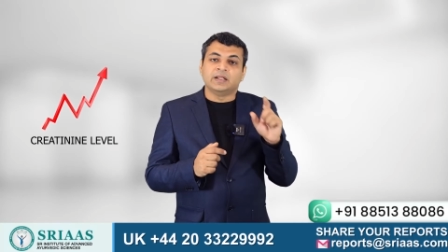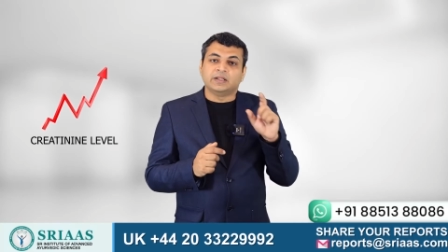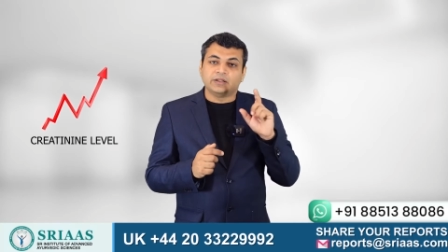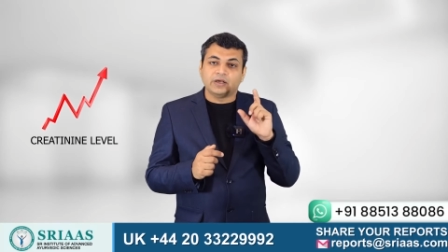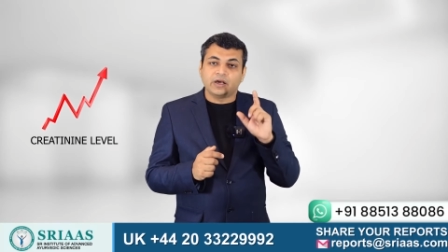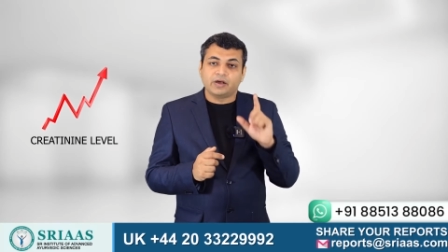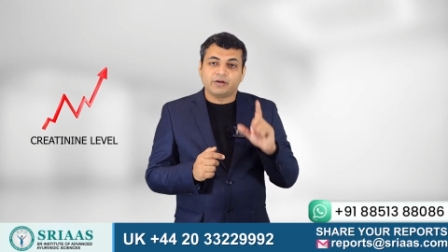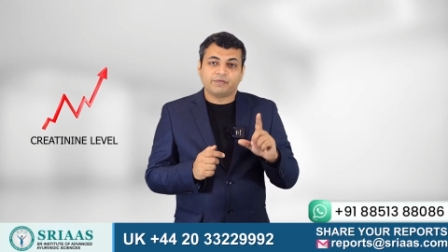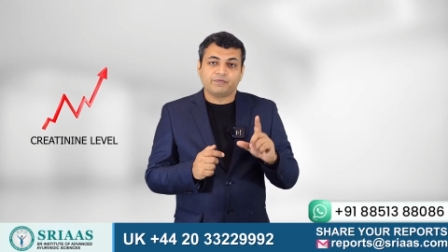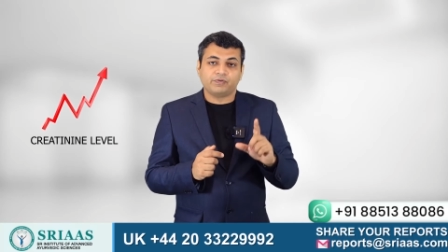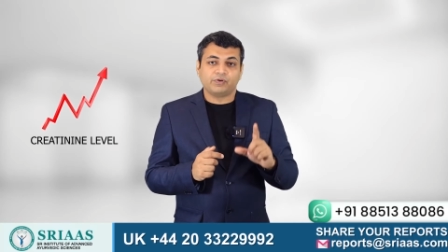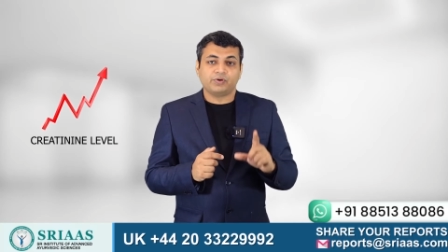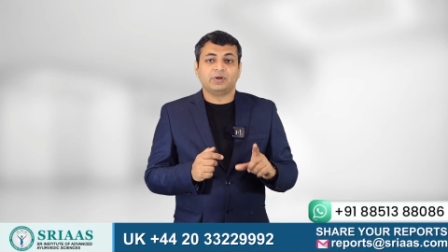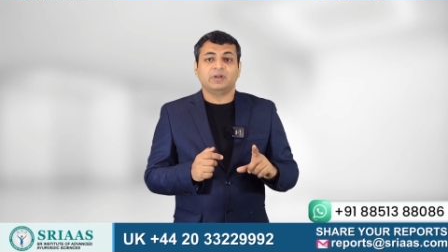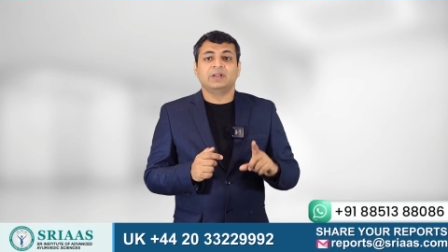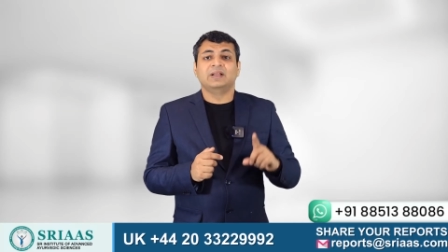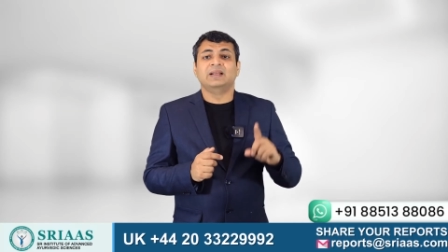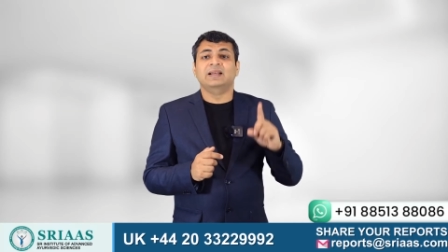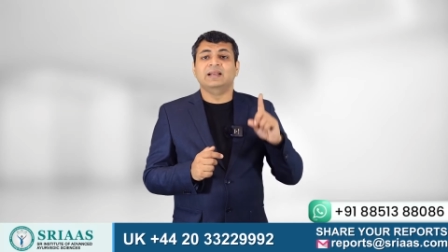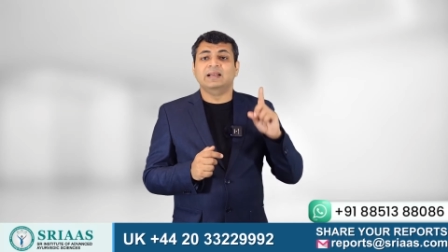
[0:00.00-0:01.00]
Therefore,
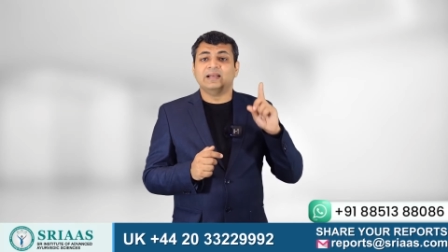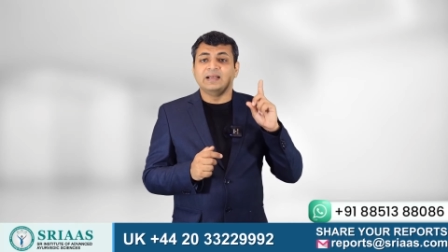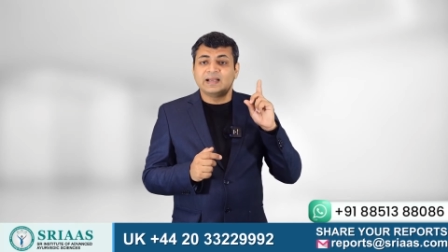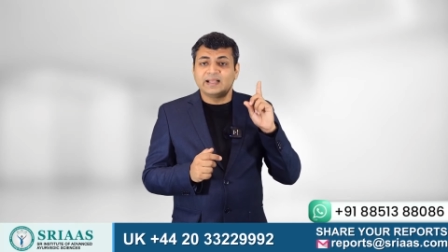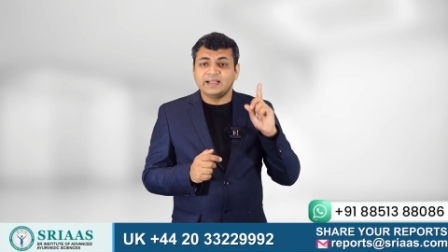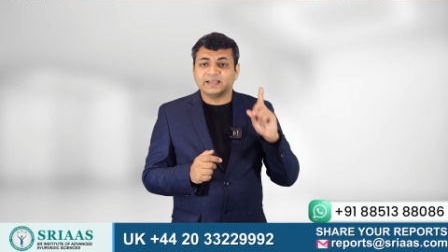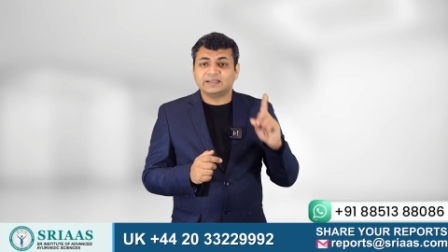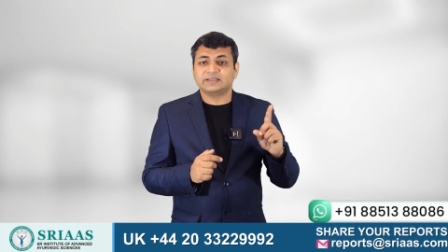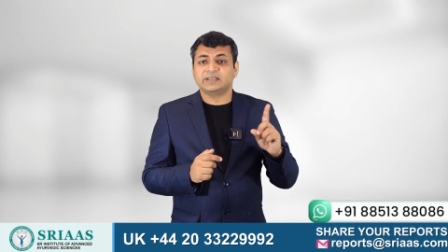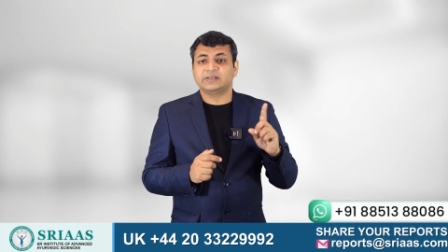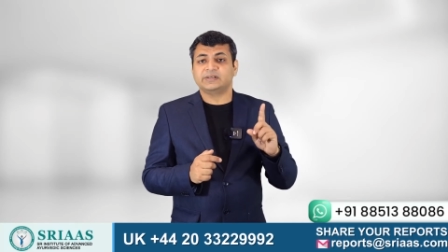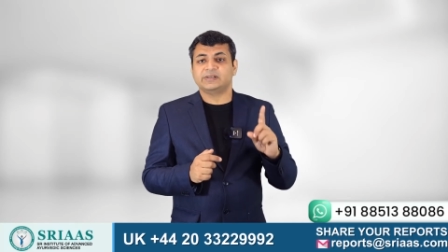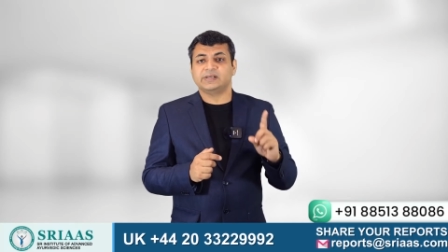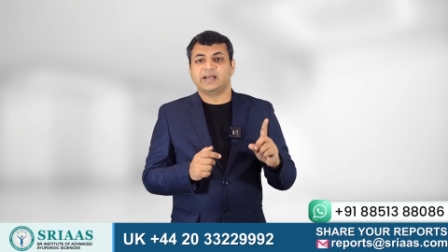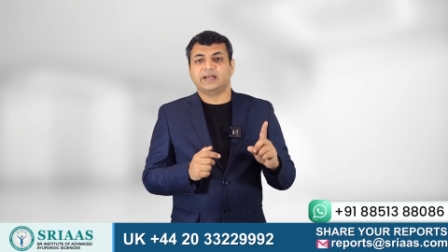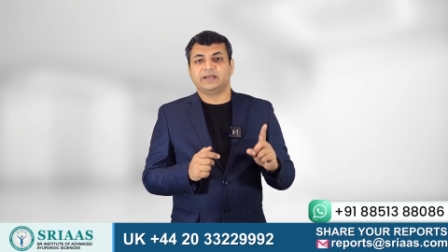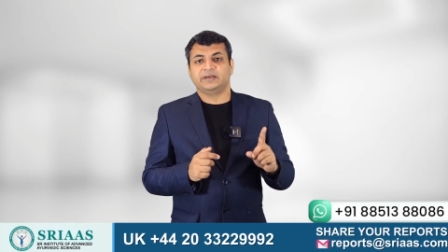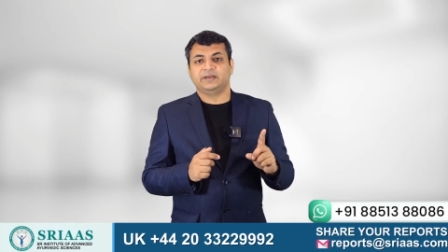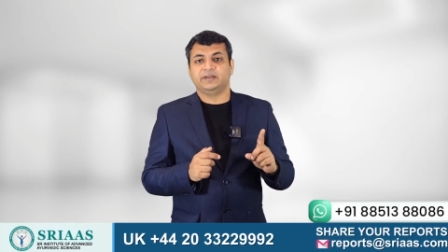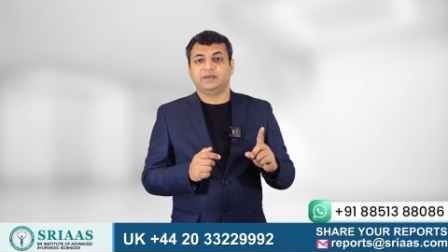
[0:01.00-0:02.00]
less
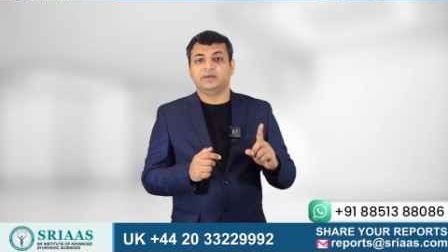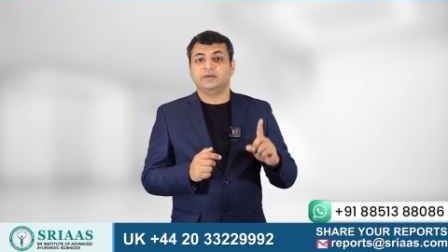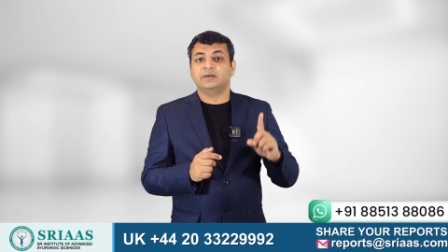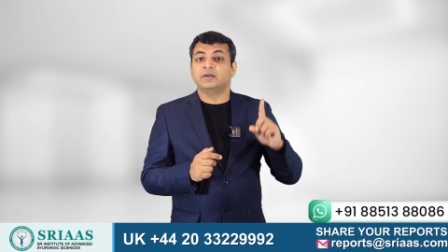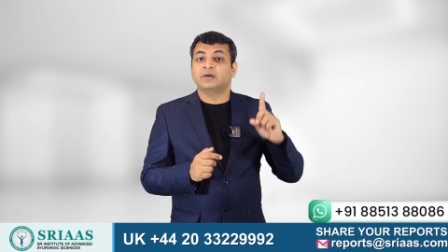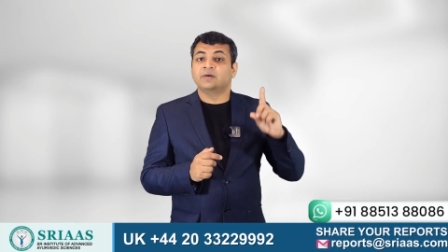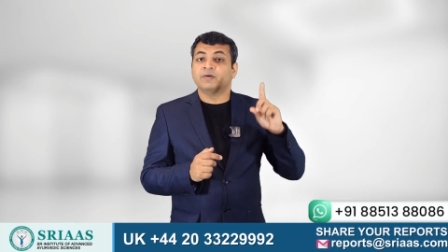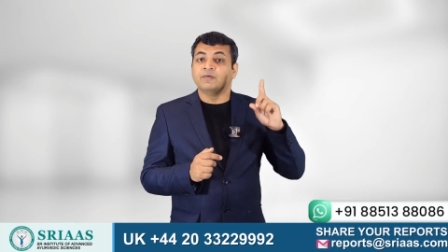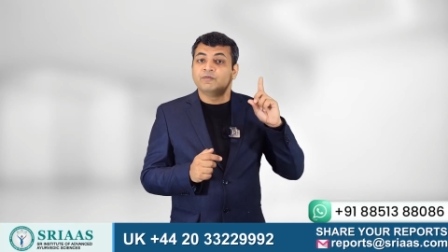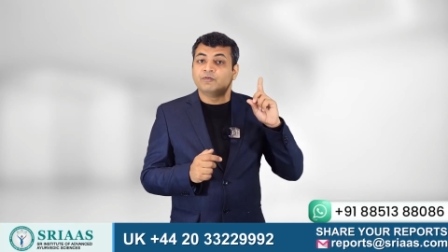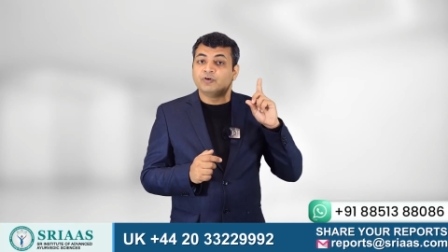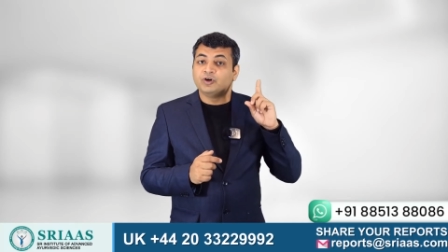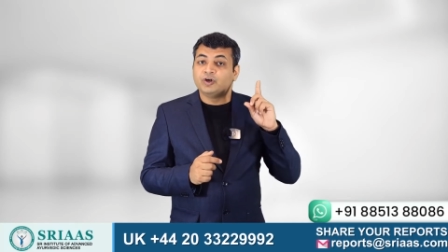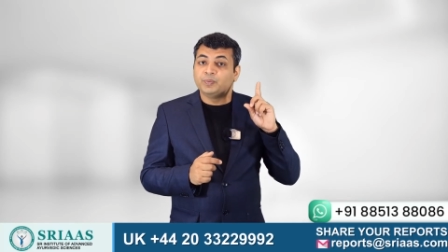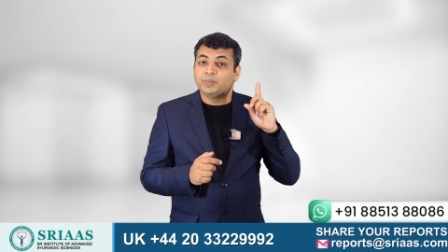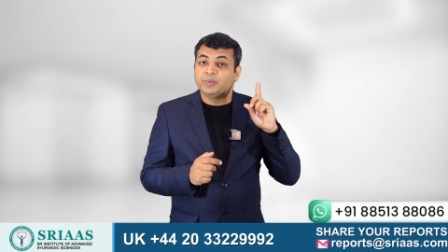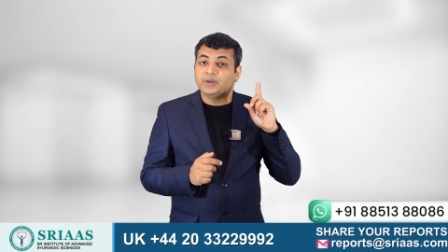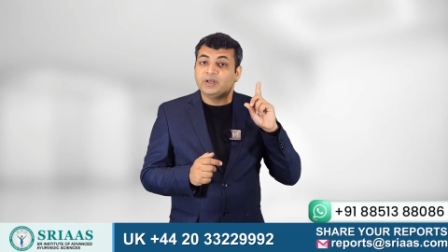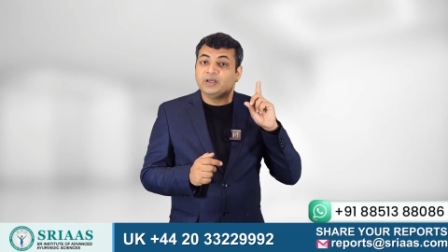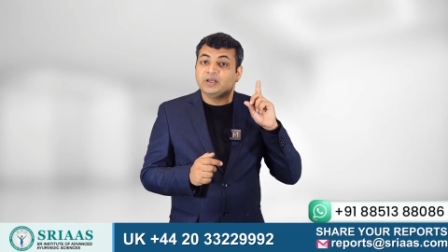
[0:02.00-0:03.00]
creatinine
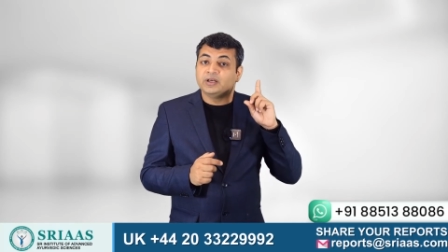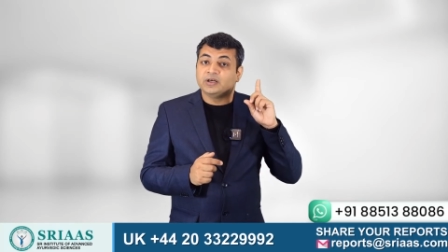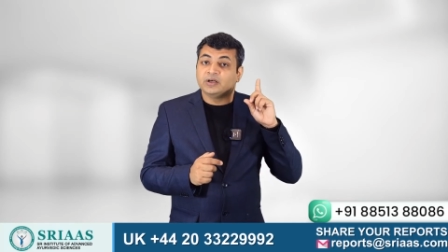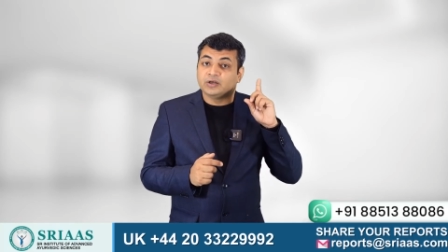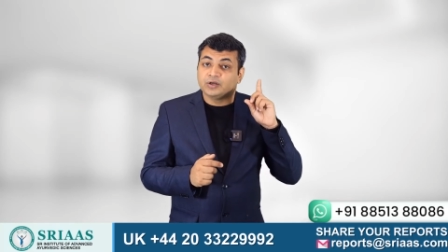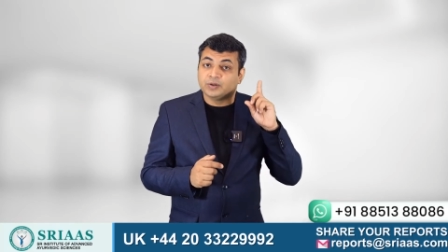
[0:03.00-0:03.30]
would be